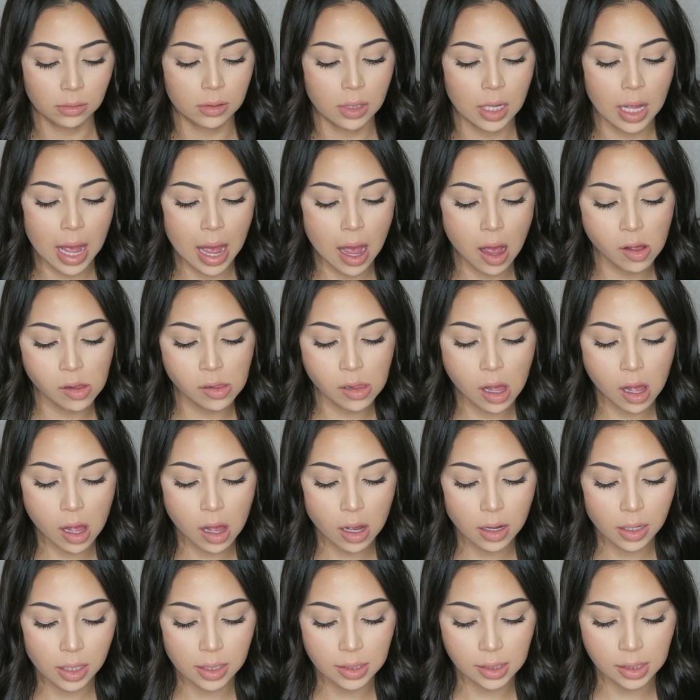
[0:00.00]
How
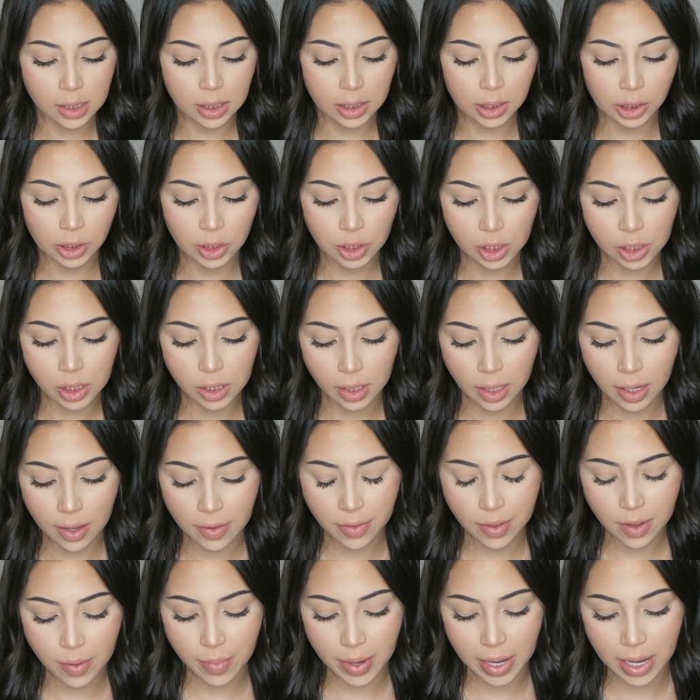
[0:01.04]
long until you took
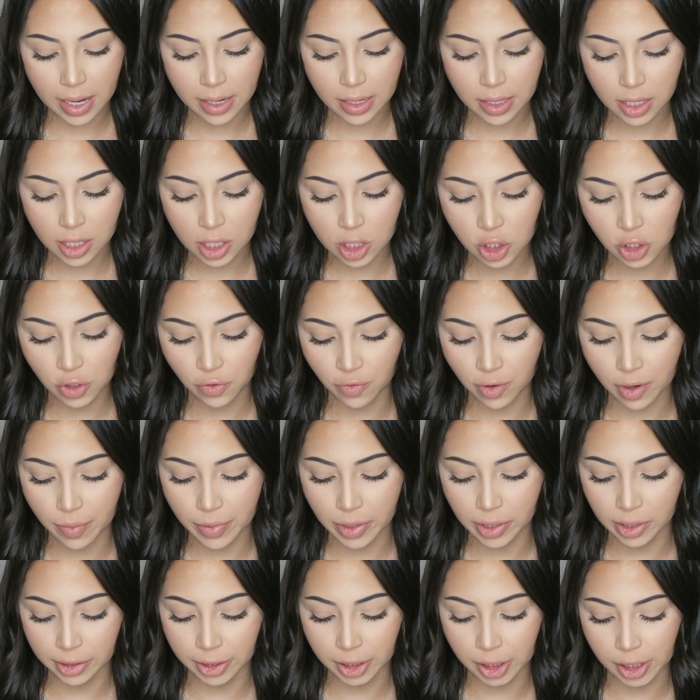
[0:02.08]
the bandage from
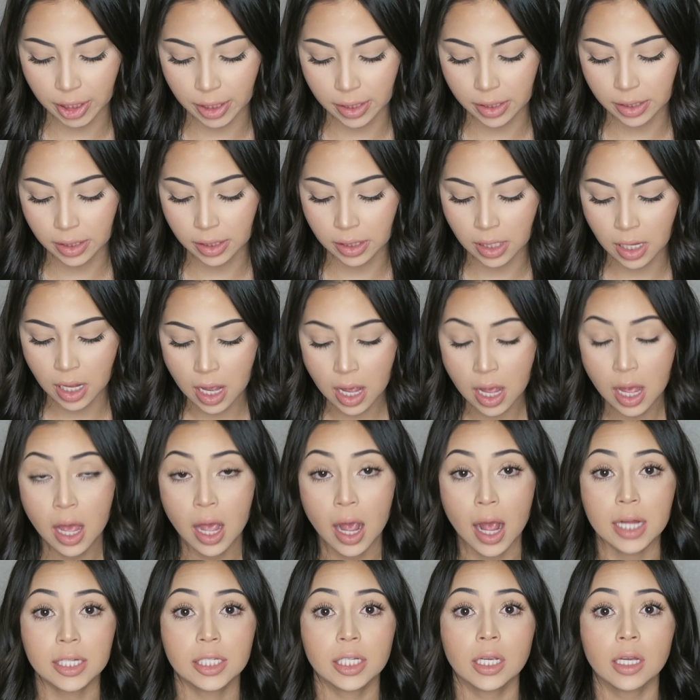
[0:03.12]
your cheeks?
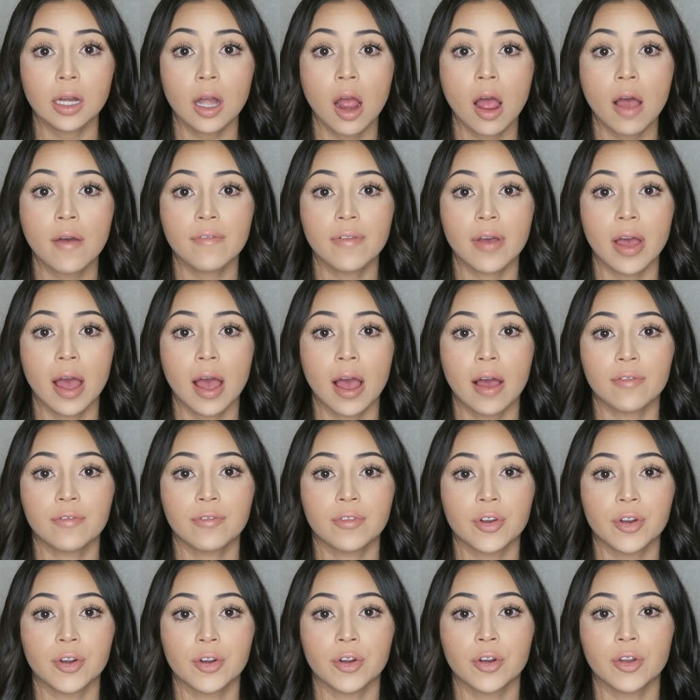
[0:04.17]
I took it off
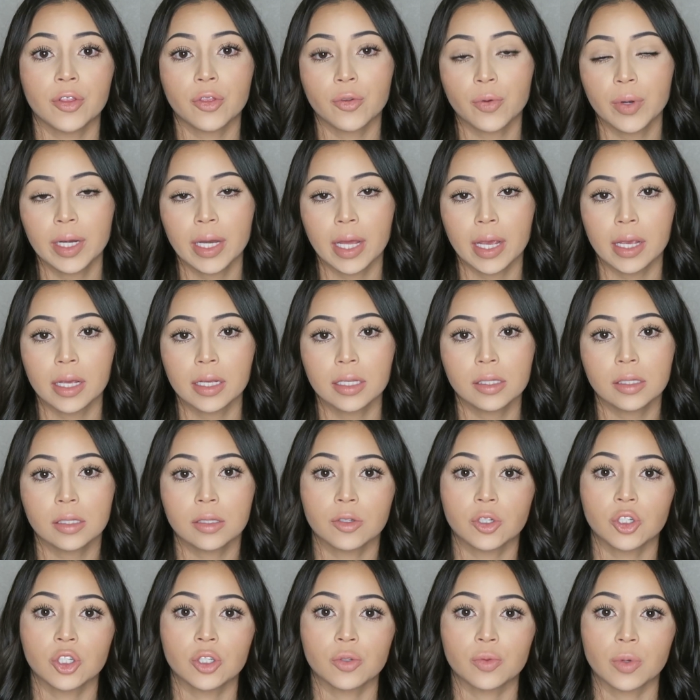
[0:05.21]
after 3 days,
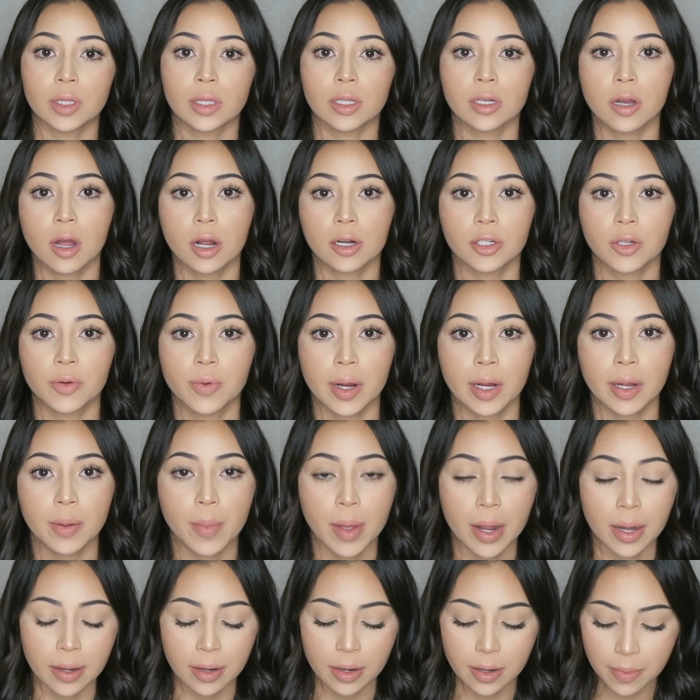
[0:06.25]
which is what the doctor
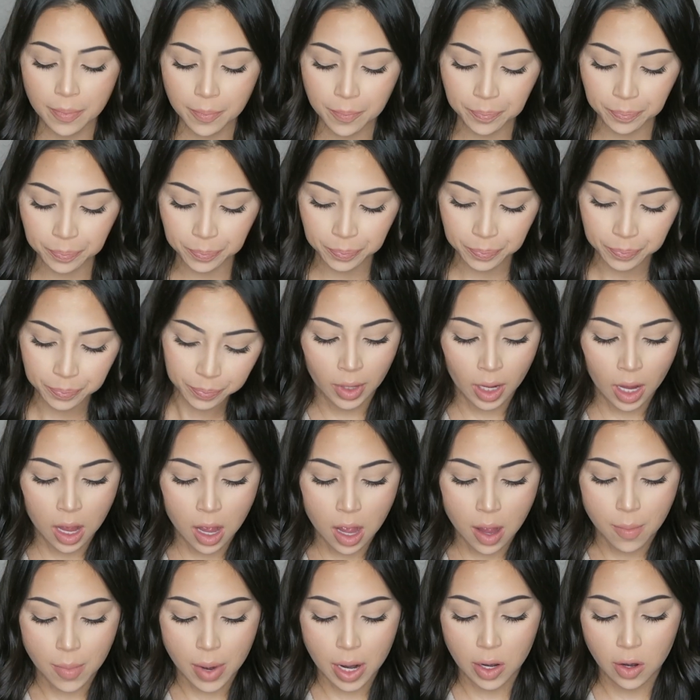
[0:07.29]
recommended.
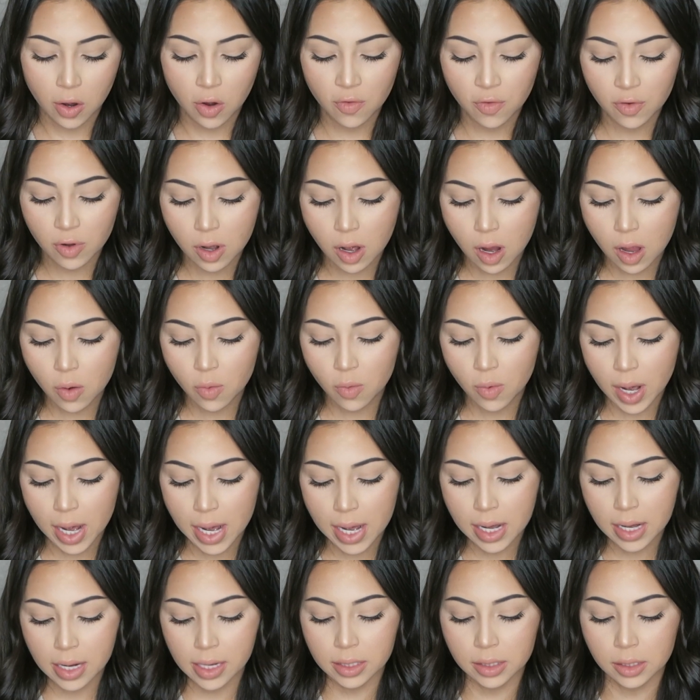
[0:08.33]
My overall
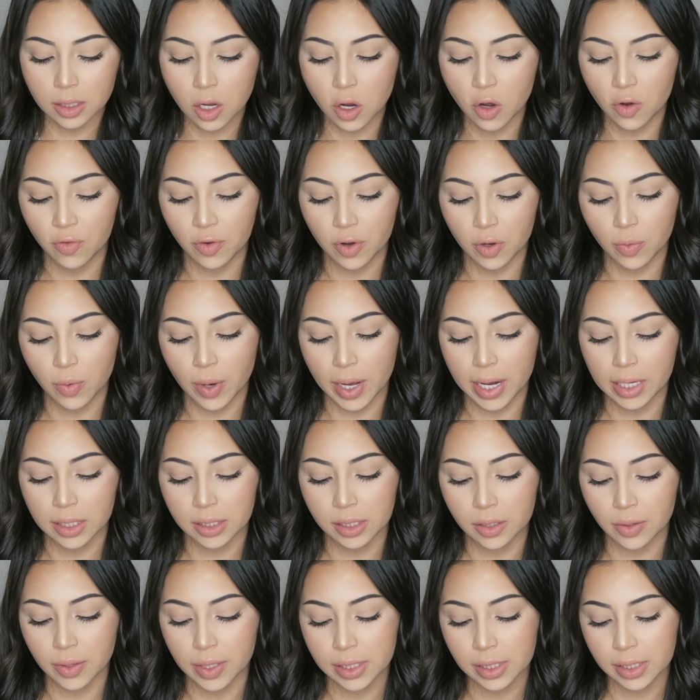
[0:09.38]
weight is overweight,
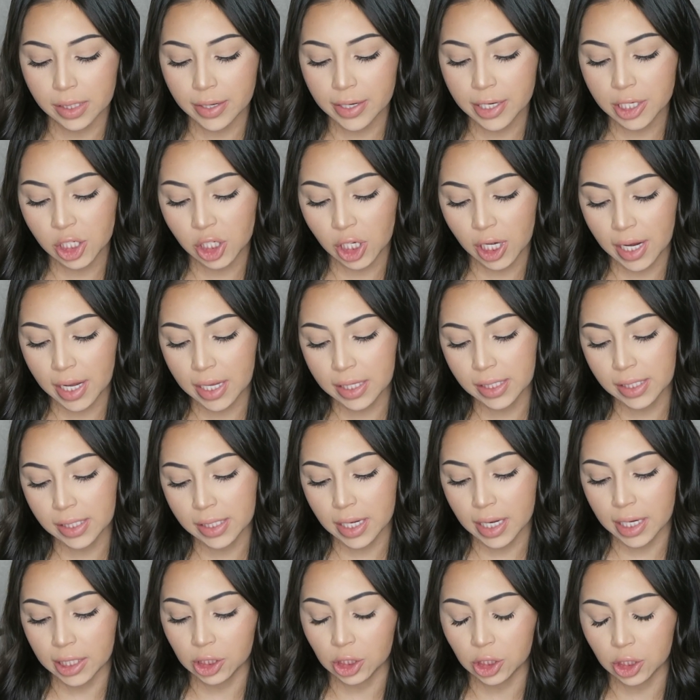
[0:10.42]
so is there a chance
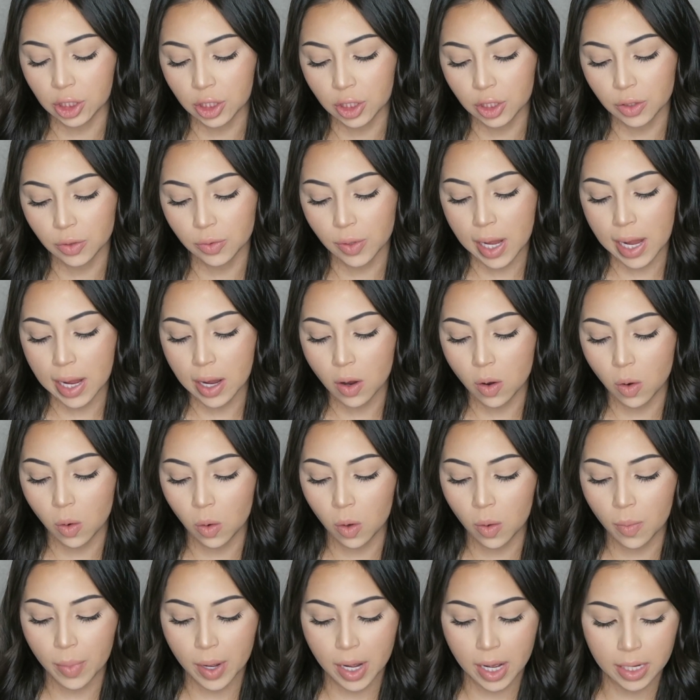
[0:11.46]
that I should do a
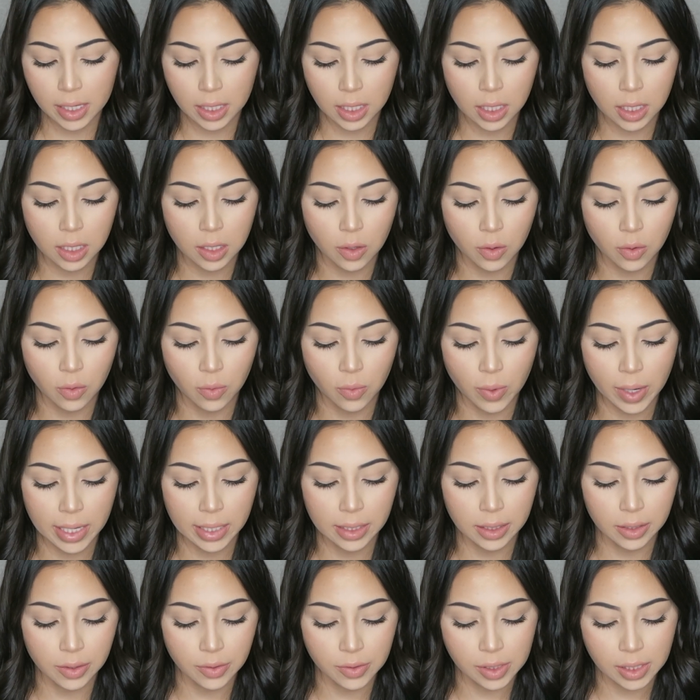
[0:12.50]
whole body
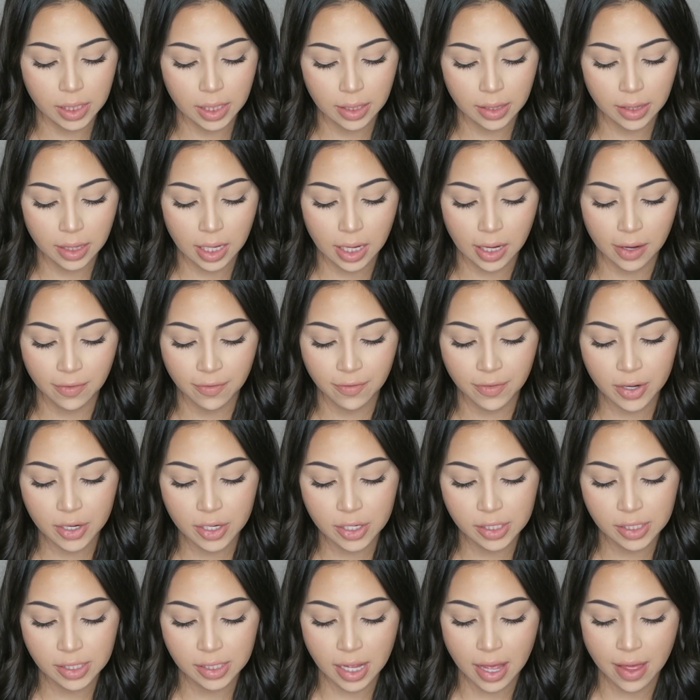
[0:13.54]
weight losing thing
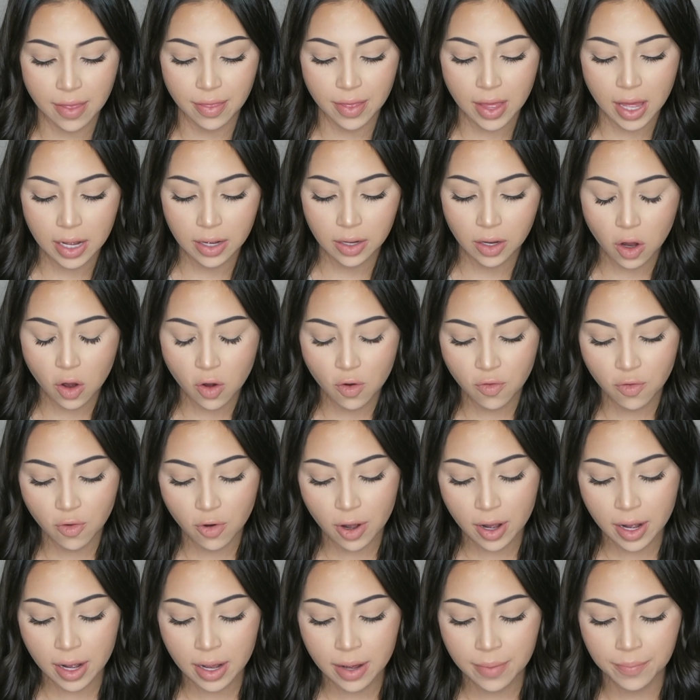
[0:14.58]
first and then go
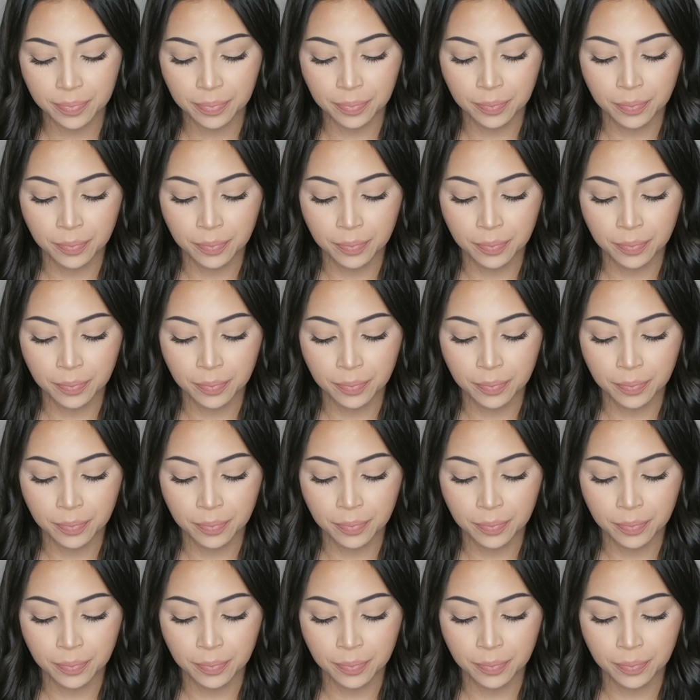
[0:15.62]
for it?